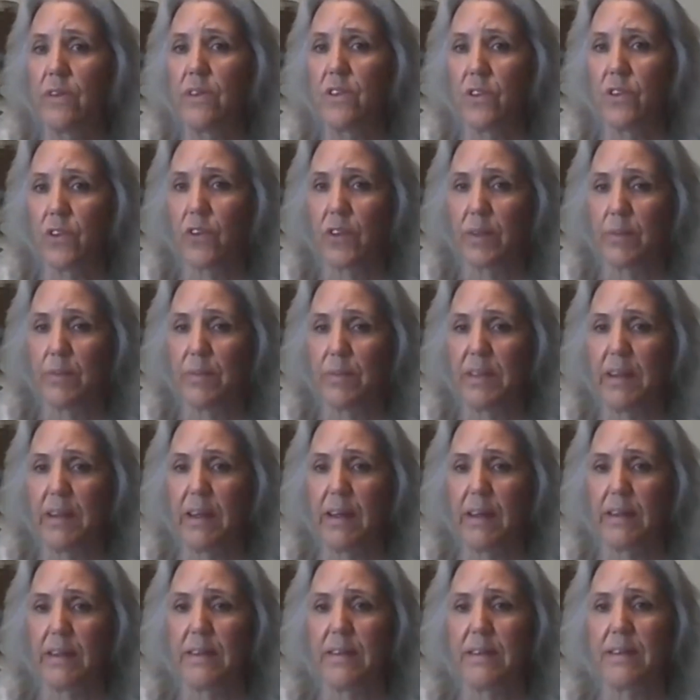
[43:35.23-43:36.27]

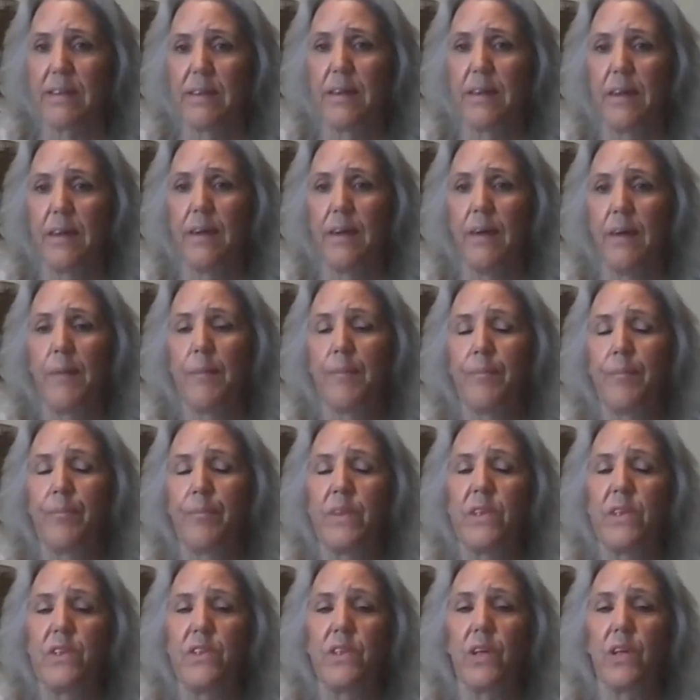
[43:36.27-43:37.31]
circumstance.
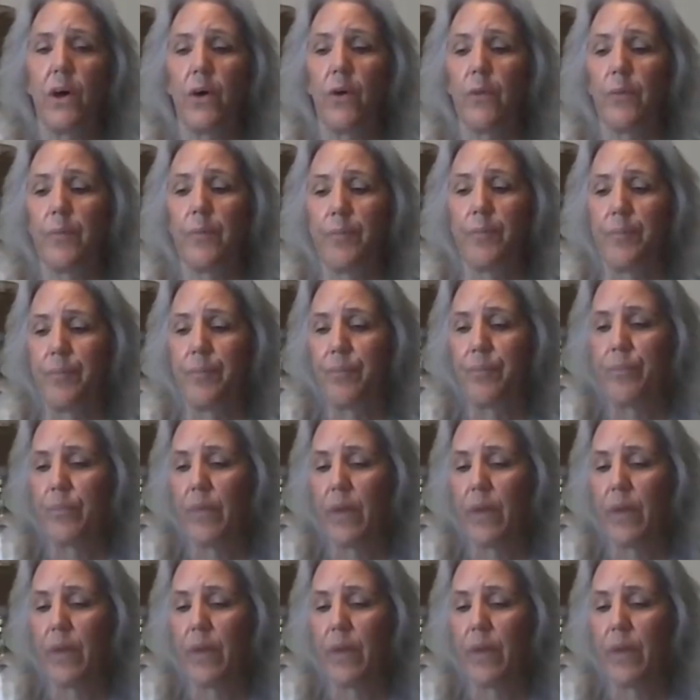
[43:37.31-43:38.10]
So